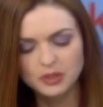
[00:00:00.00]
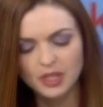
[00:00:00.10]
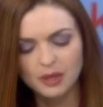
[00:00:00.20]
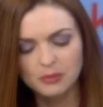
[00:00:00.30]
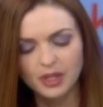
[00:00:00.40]

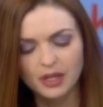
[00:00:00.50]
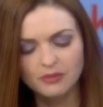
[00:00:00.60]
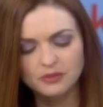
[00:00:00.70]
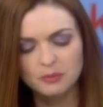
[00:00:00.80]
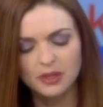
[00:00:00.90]
time
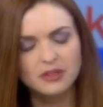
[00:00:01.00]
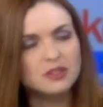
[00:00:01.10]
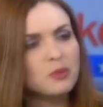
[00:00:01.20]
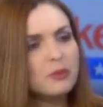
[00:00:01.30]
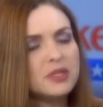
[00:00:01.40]
left, but
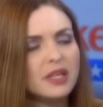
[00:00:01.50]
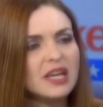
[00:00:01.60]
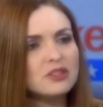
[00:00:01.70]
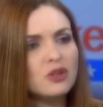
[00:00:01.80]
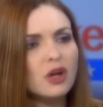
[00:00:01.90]
this website
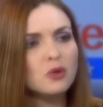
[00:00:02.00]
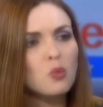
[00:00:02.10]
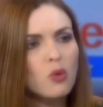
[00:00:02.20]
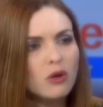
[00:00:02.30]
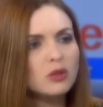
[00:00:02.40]
has
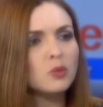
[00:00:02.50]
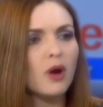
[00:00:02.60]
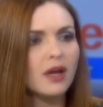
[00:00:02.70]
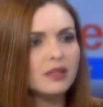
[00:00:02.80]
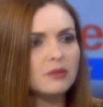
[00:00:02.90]
gone
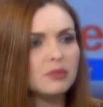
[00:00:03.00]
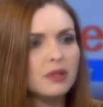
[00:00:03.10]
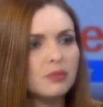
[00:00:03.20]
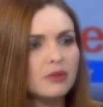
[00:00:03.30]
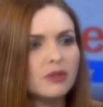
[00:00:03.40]
worldwide.
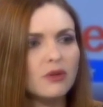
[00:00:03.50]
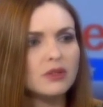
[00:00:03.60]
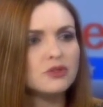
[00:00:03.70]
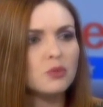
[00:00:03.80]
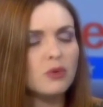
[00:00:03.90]
People
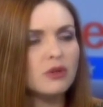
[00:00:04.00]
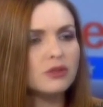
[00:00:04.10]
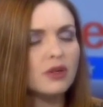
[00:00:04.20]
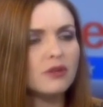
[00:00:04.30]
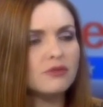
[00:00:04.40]
across the
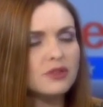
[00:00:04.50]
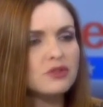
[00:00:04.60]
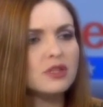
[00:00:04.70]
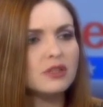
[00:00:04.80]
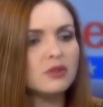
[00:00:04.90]
world are
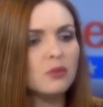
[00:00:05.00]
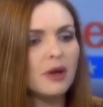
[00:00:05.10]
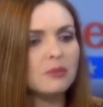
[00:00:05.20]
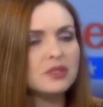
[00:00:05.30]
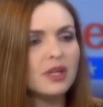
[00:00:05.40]
visiting the
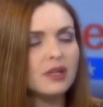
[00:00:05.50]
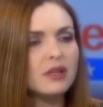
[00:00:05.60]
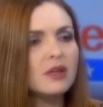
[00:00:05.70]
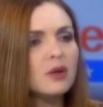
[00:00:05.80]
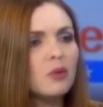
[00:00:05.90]

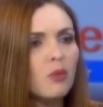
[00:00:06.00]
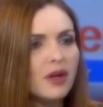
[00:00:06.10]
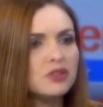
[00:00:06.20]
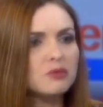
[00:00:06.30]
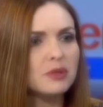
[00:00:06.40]
website.
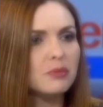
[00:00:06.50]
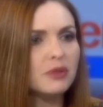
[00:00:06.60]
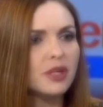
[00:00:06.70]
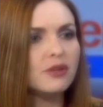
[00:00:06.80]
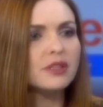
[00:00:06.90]
Why should
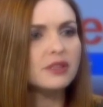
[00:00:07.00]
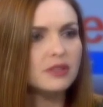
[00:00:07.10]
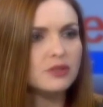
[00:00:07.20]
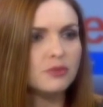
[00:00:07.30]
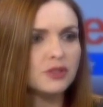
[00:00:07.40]
people here in
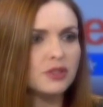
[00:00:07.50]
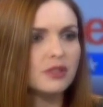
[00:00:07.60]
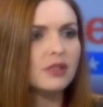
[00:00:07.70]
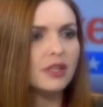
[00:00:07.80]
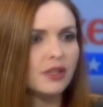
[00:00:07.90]
this
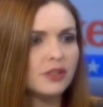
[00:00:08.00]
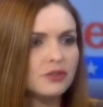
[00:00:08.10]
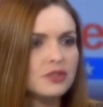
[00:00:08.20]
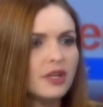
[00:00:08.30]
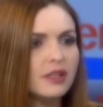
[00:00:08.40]
region click on
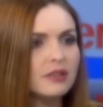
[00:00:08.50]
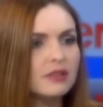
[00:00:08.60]
your site?